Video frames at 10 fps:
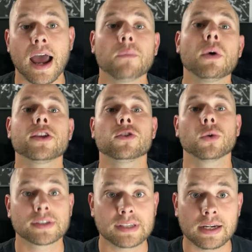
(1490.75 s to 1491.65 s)
I want
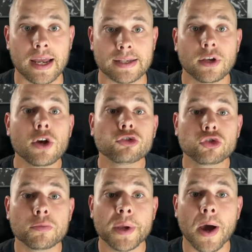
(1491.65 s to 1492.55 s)
your Sundays
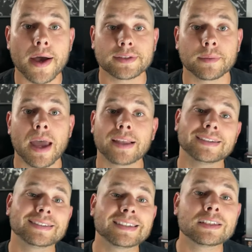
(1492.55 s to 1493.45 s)
to be awesome, at
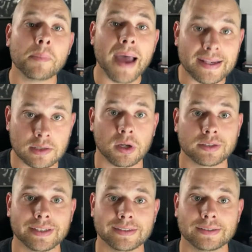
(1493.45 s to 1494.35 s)
least until basketball
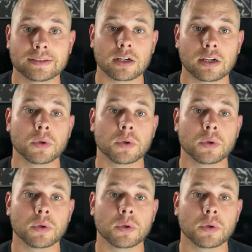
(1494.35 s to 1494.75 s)
season starts.